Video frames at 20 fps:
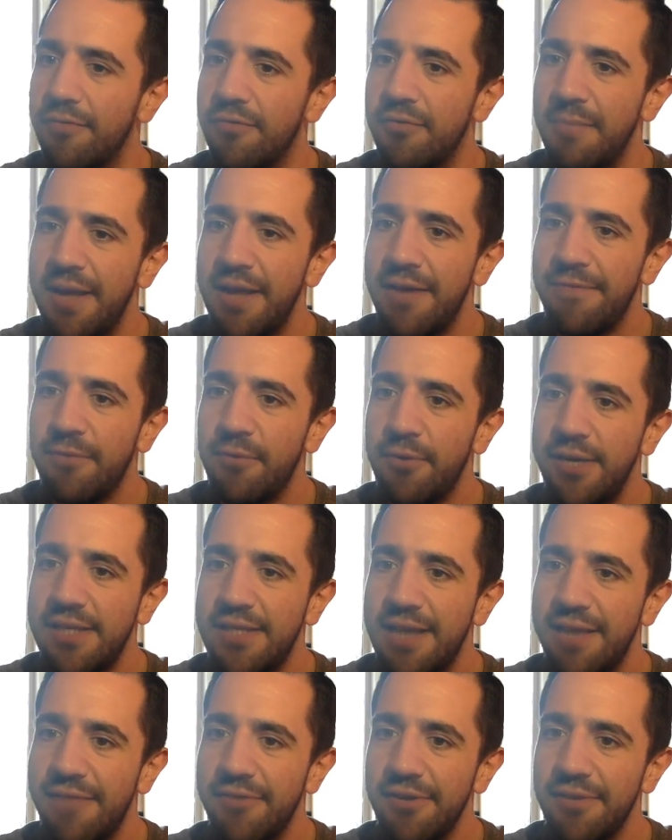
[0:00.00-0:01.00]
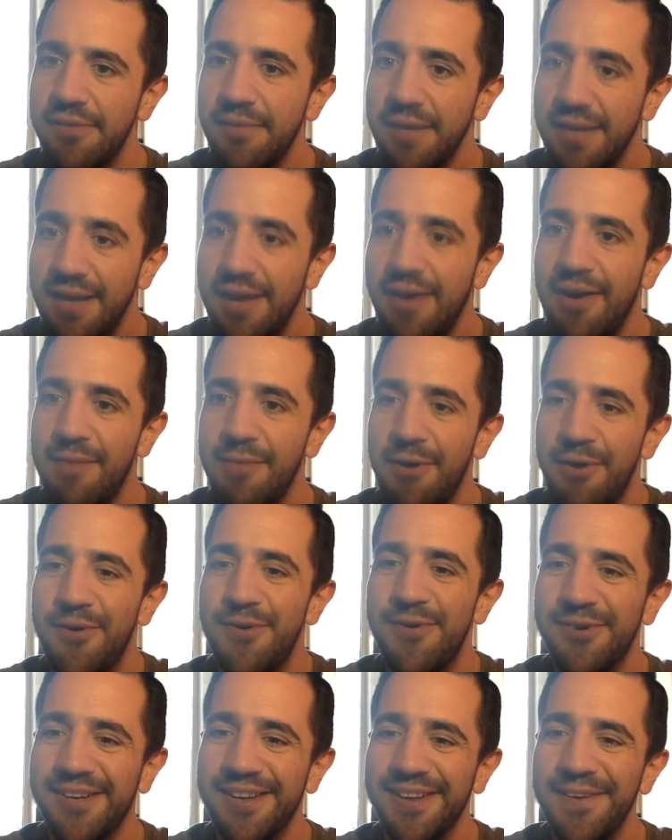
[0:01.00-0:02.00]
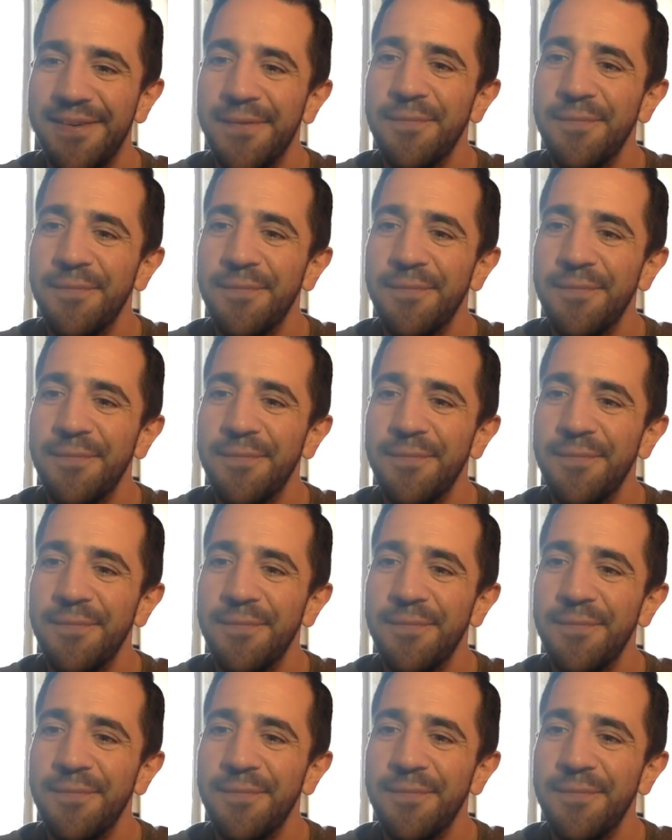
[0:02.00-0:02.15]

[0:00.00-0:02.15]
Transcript: For me at 47, yeah, I'm old.